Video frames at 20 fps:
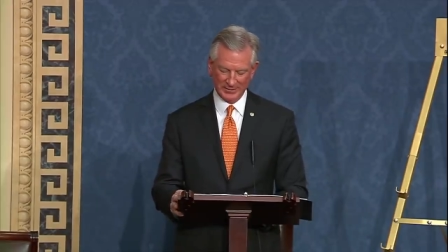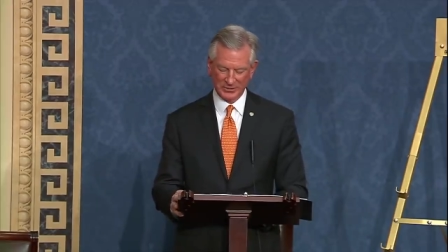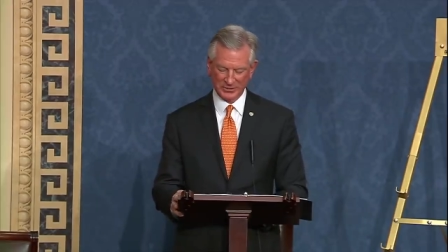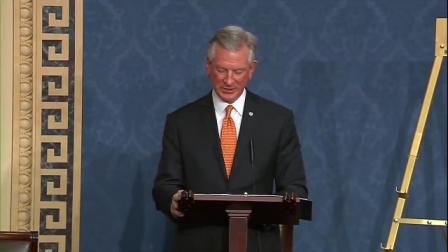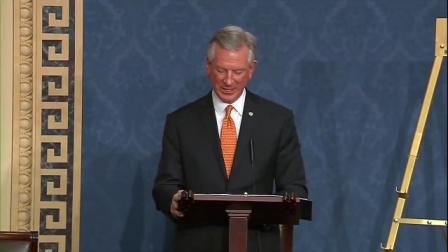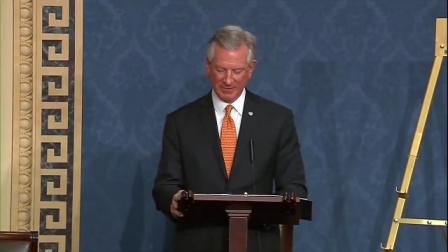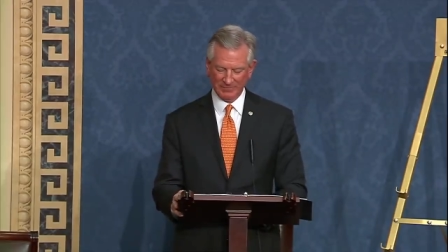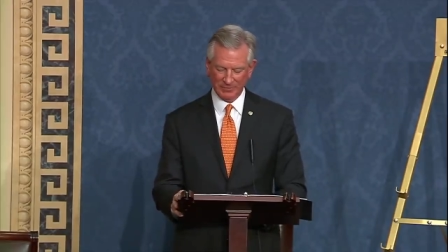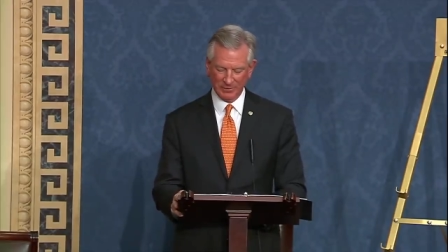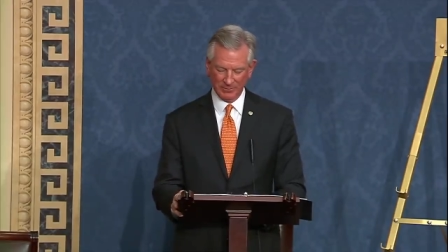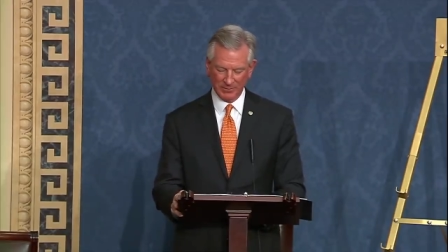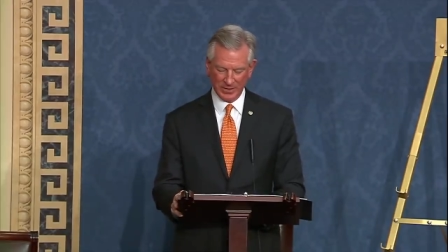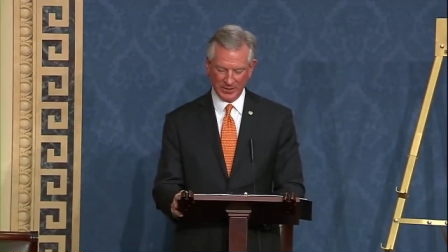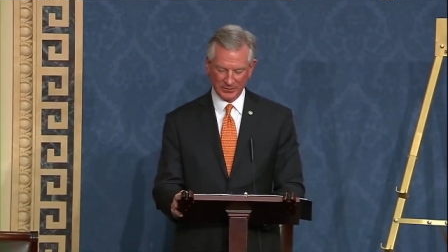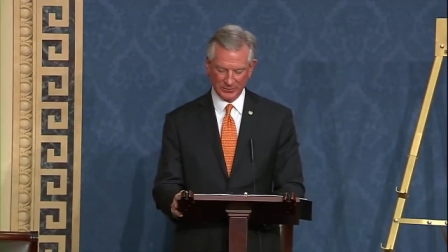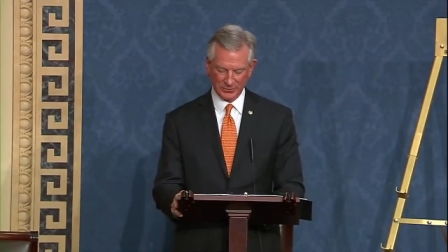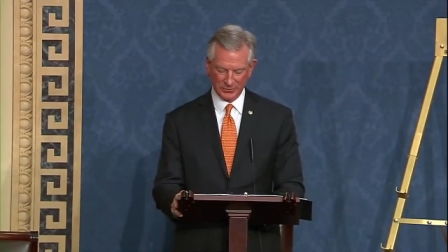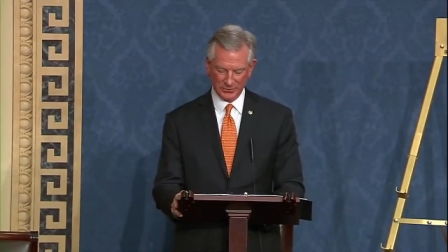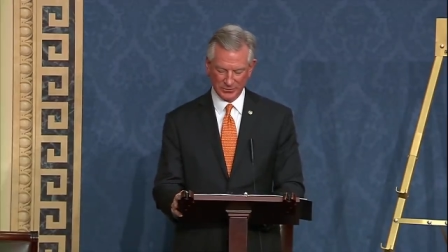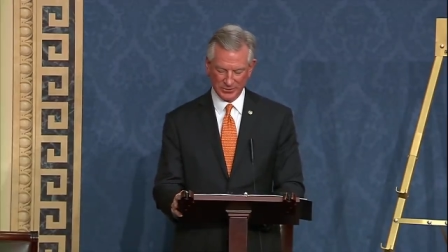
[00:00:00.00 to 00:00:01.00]
safety
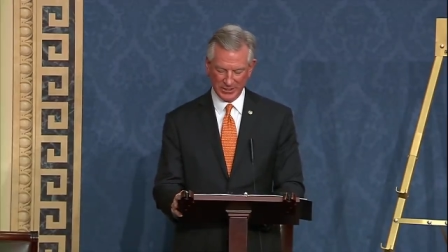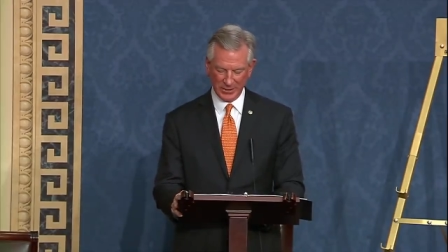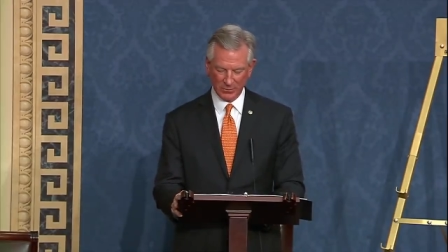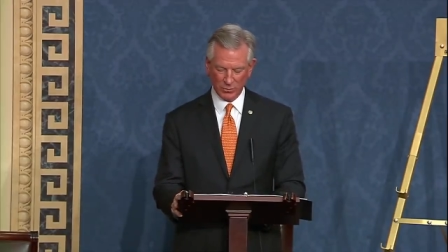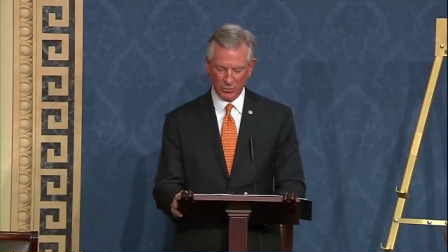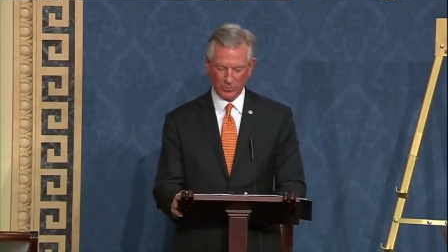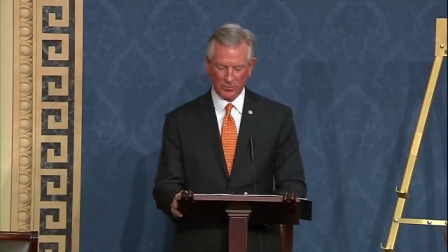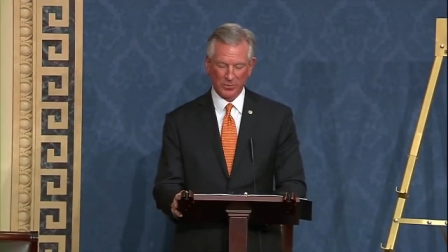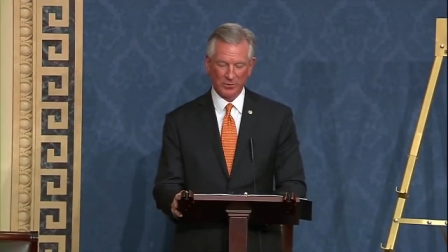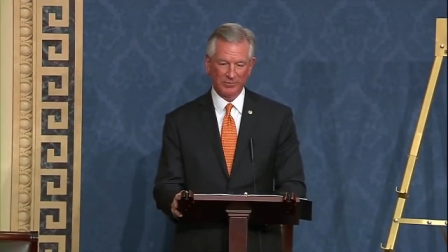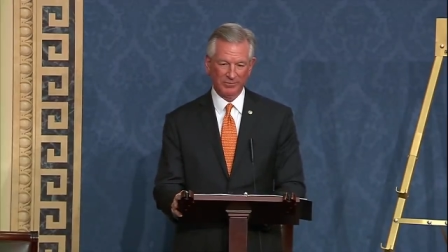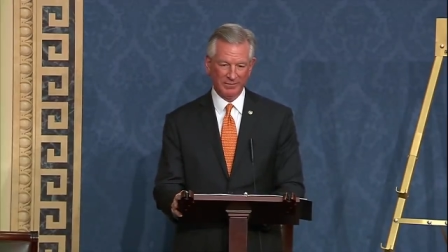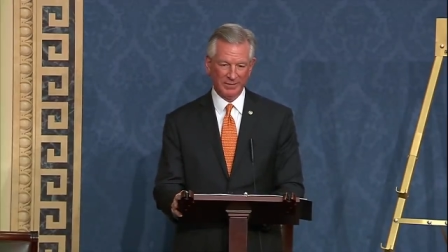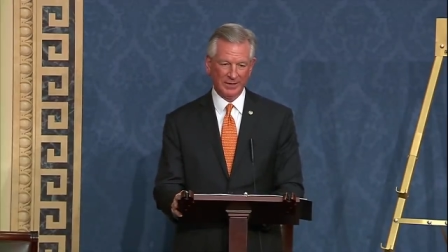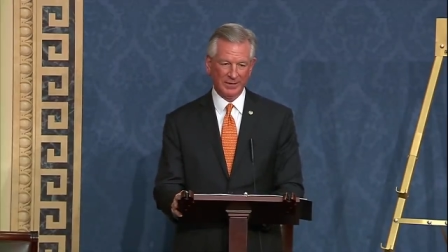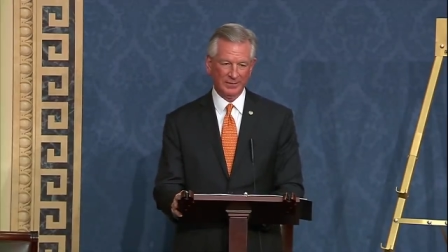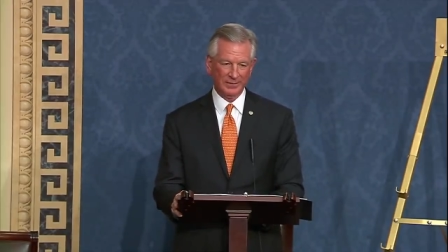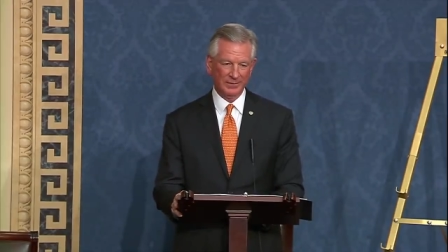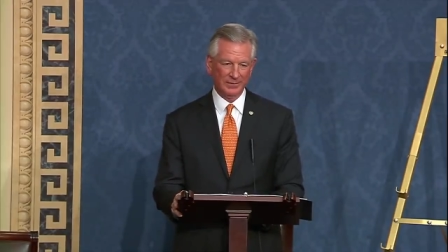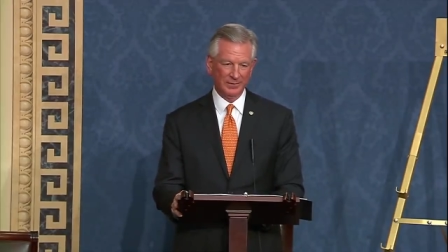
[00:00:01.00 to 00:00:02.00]
measures that will
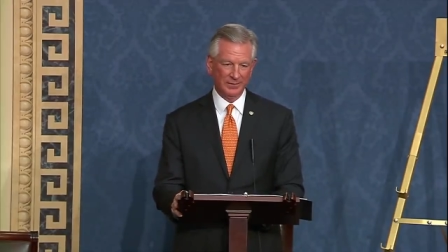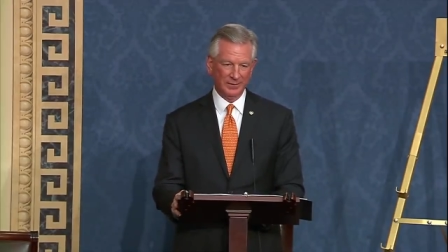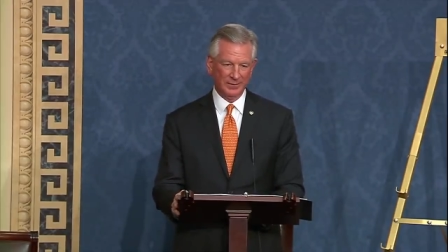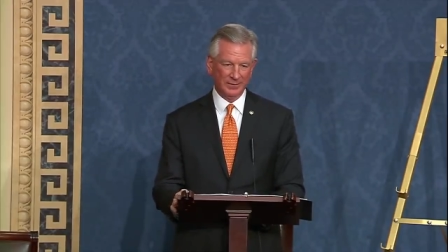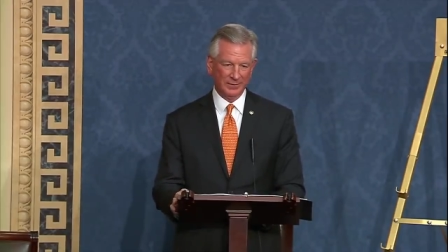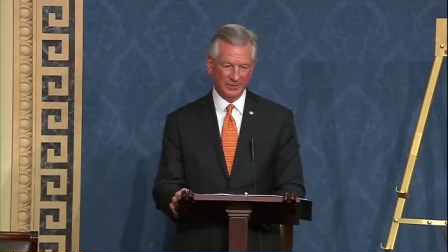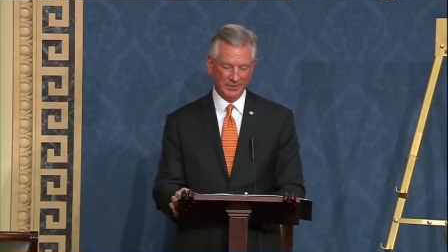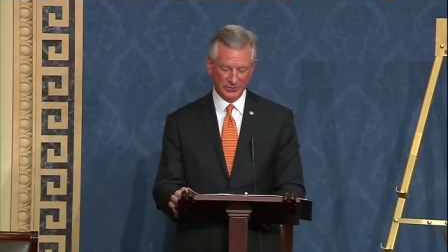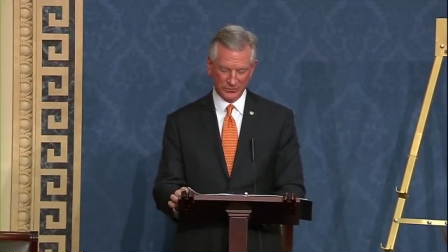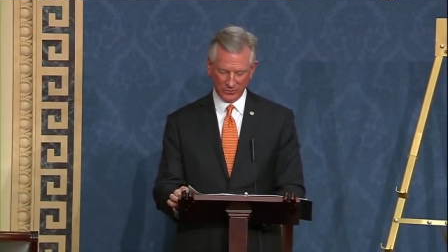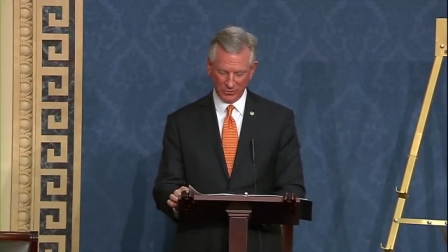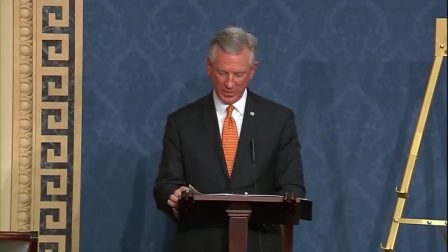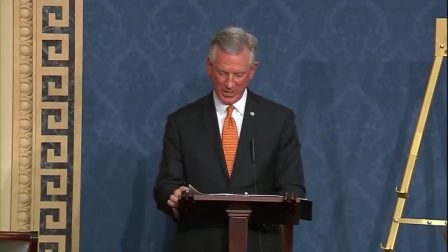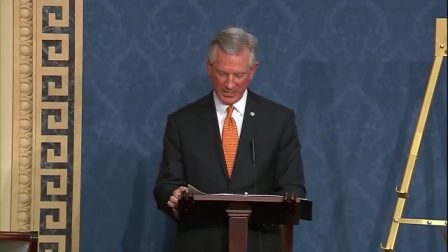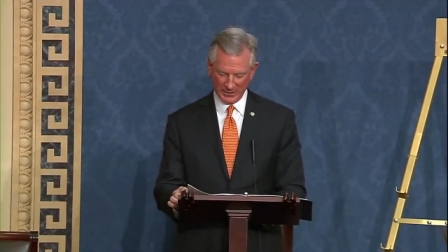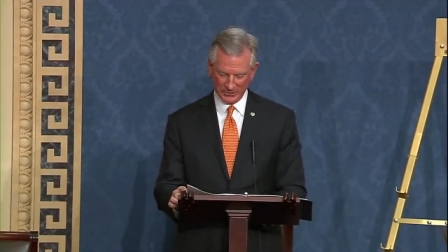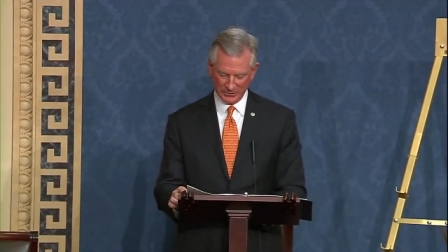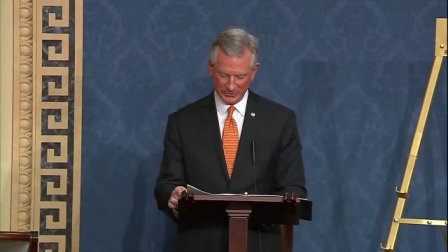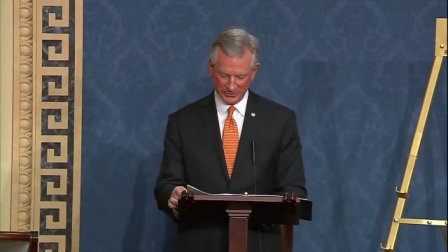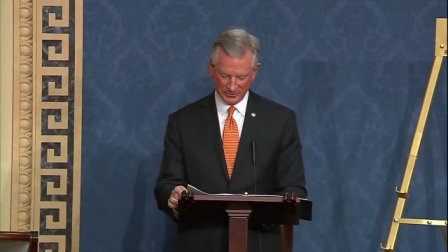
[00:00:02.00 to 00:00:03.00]
prevent these
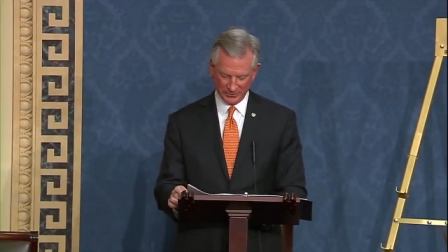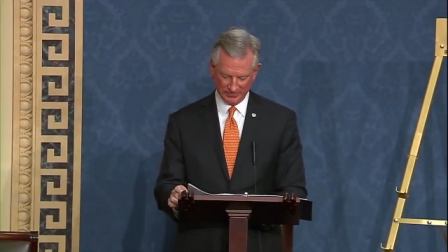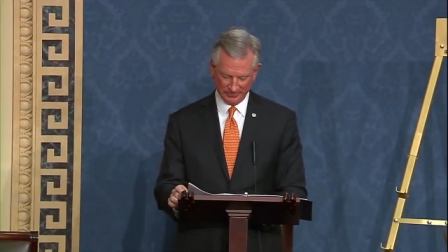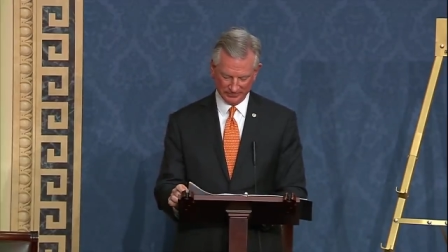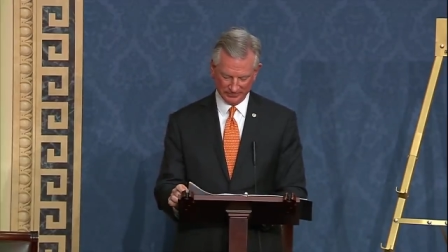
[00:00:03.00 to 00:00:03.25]
crashes.